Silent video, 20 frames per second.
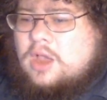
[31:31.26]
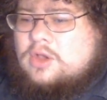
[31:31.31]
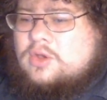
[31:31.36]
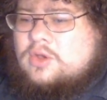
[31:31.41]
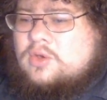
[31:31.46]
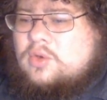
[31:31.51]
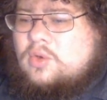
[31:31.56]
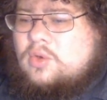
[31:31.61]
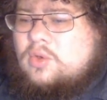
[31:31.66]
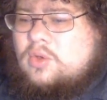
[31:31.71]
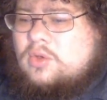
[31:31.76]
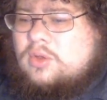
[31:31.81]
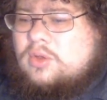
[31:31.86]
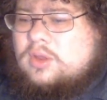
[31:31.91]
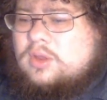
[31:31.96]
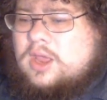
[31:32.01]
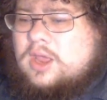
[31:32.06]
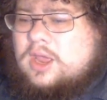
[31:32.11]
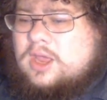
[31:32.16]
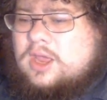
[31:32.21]

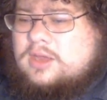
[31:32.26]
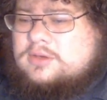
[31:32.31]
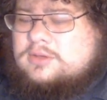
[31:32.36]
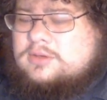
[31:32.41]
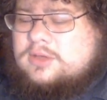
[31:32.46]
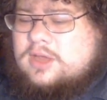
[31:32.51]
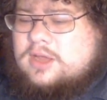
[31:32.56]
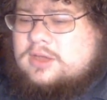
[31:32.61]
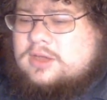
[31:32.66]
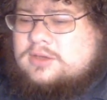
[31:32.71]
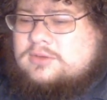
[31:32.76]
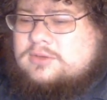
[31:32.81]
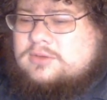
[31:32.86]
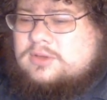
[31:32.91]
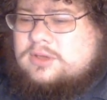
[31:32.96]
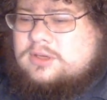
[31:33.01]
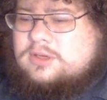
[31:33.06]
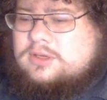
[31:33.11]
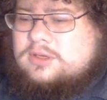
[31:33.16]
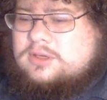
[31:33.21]
Cool.
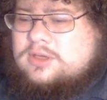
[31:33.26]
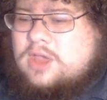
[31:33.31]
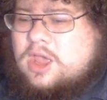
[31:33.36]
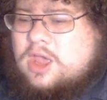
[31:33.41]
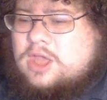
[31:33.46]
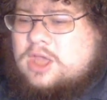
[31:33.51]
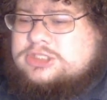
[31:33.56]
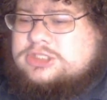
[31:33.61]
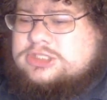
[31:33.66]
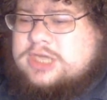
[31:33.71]
Y'all